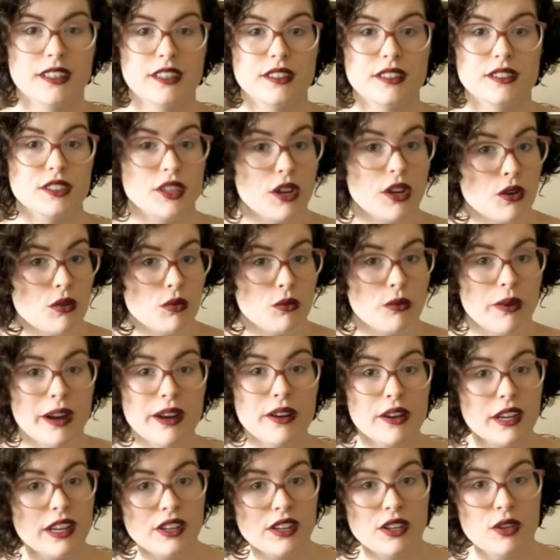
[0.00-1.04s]
So
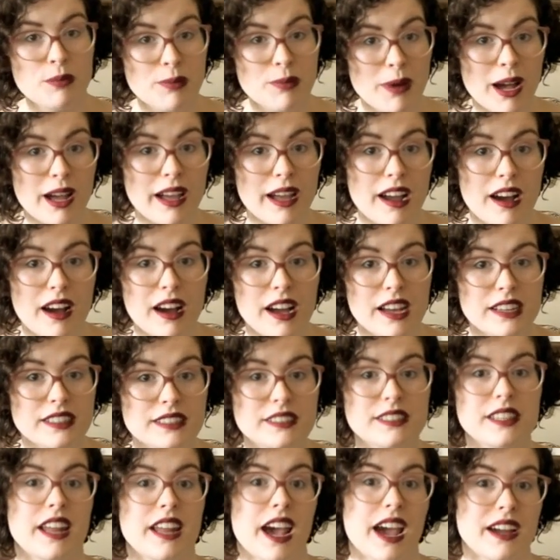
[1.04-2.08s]
where can you buy eyes
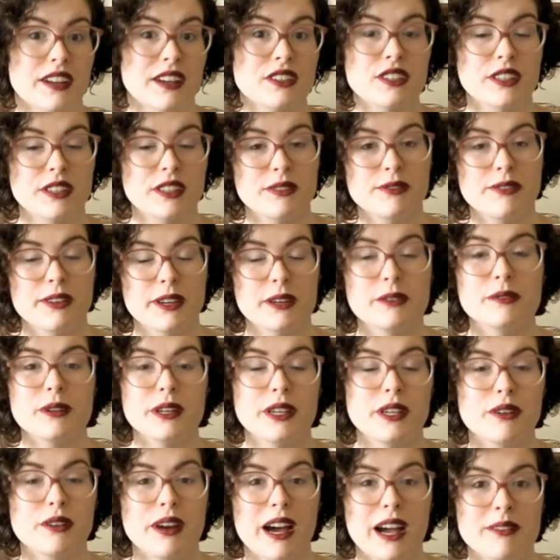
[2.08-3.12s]
that actually fit
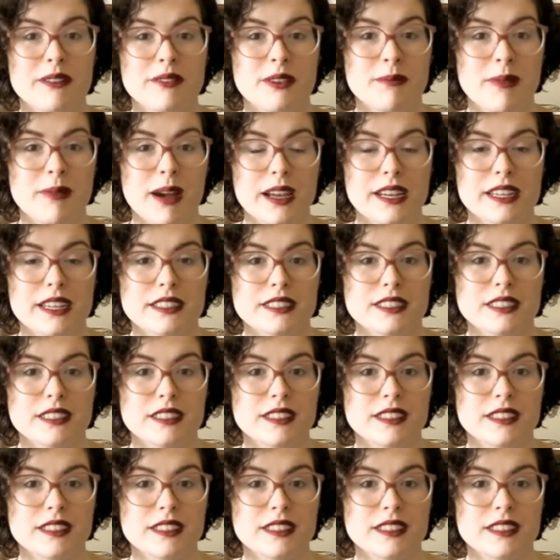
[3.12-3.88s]
what you have in mind?